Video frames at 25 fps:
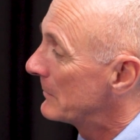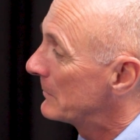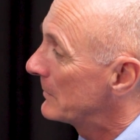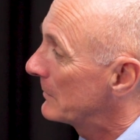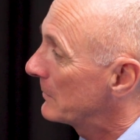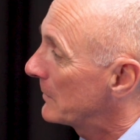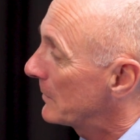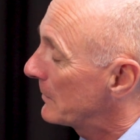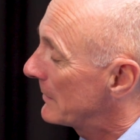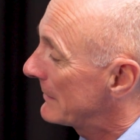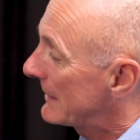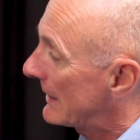
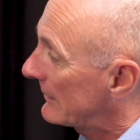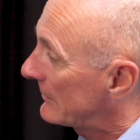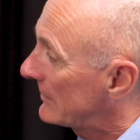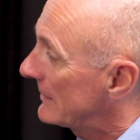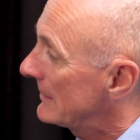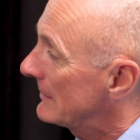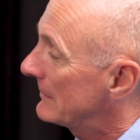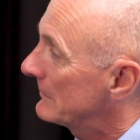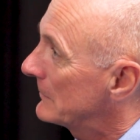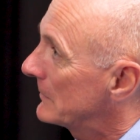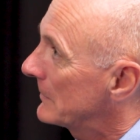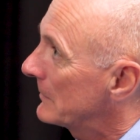what we're
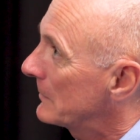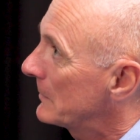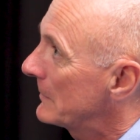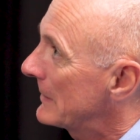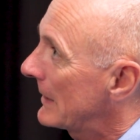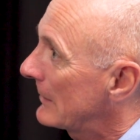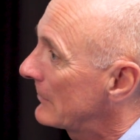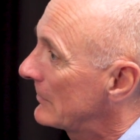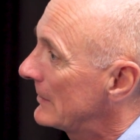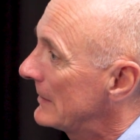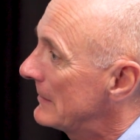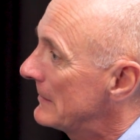
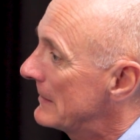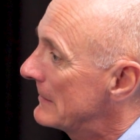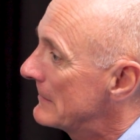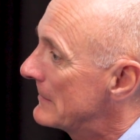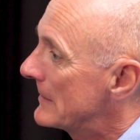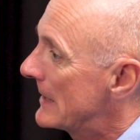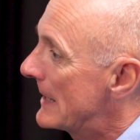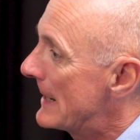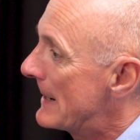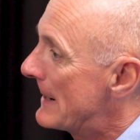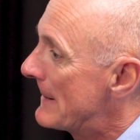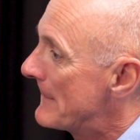actually
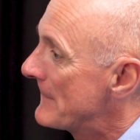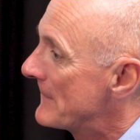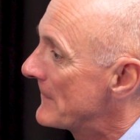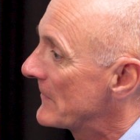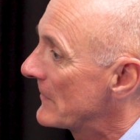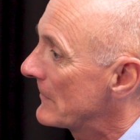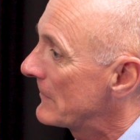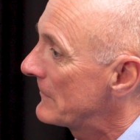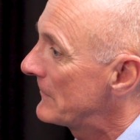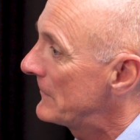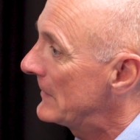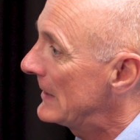
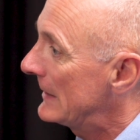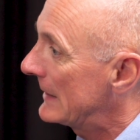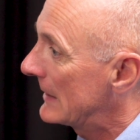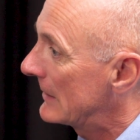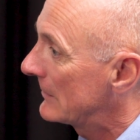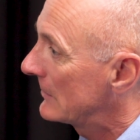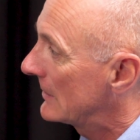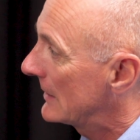feeling